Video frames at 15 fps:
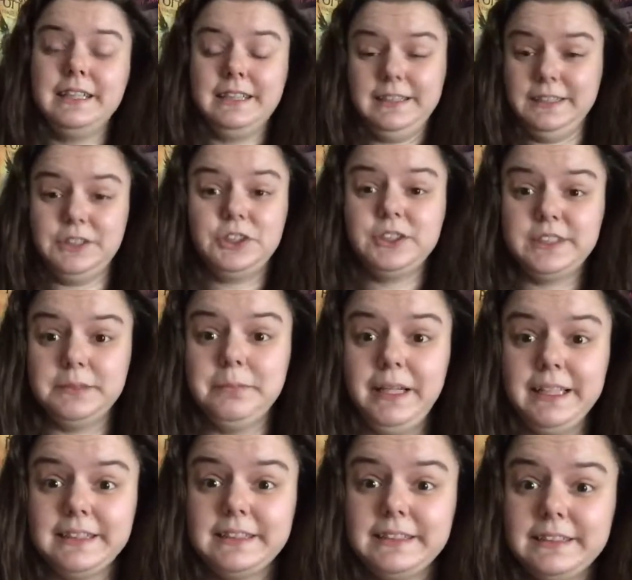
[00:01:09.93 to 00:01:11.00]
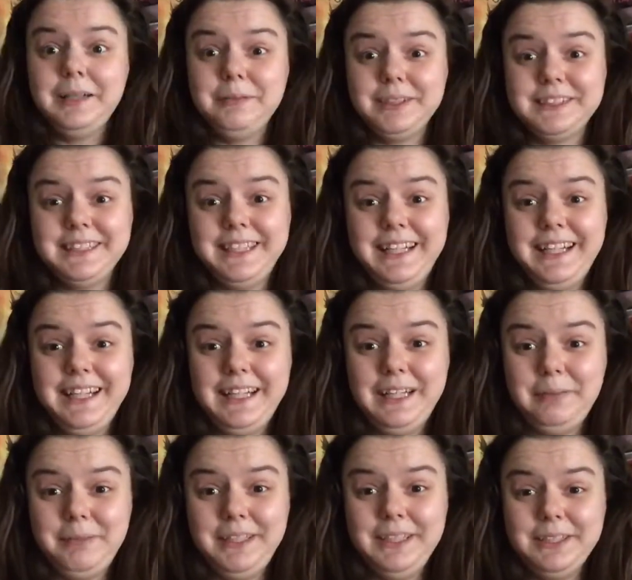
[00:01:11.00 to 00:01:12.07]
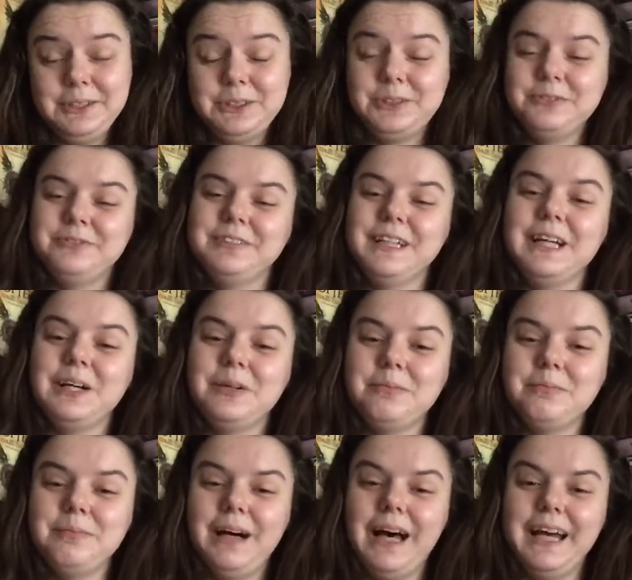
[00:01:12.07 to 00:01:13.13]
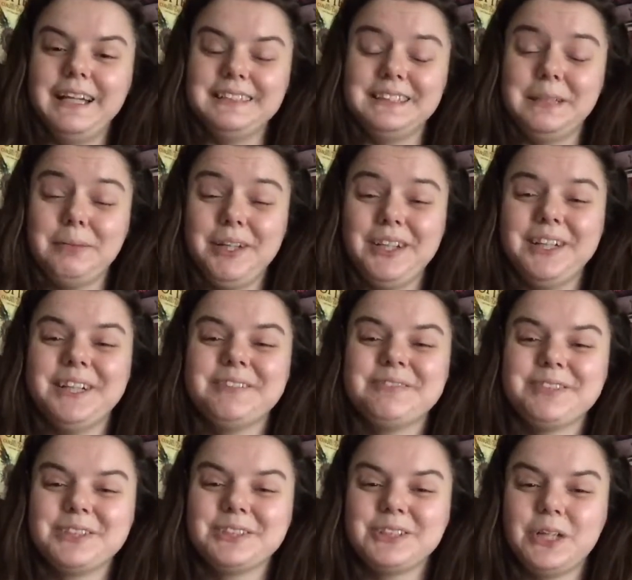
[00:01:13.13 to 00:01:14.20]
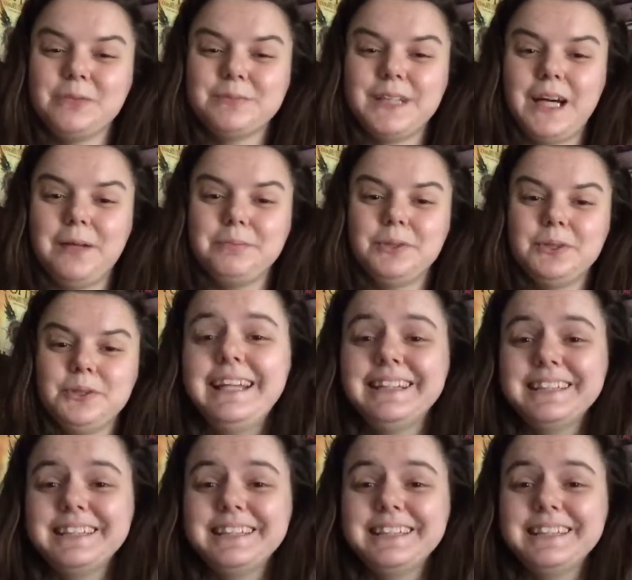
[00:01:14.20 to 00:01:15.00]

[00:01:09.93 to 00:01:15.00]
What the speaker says: and it's just a mess. But today I'm here to film my TBR for Tome Topple.